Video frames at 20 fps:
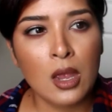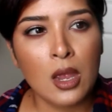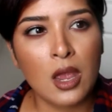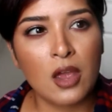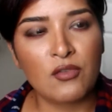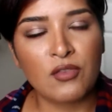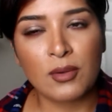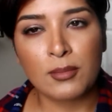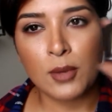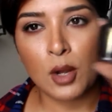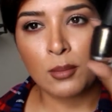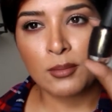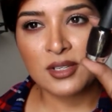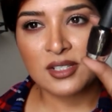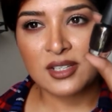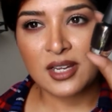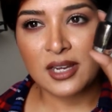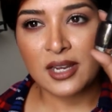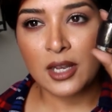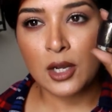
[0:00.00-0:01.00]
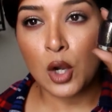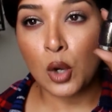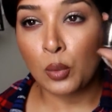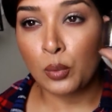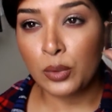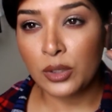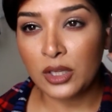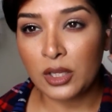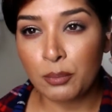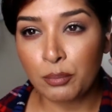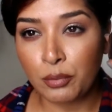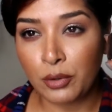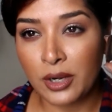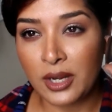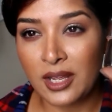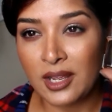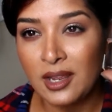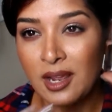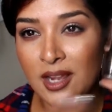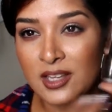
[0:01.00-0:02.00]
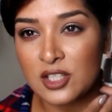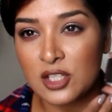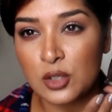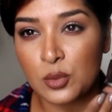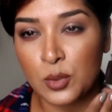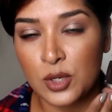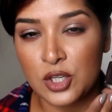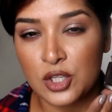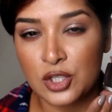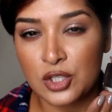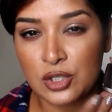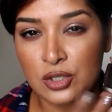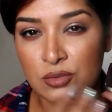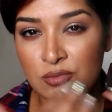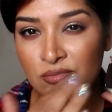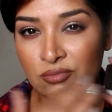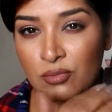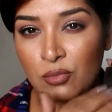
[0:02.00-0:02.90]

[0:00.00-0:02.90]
if I'm not mistaken really pretty I just wish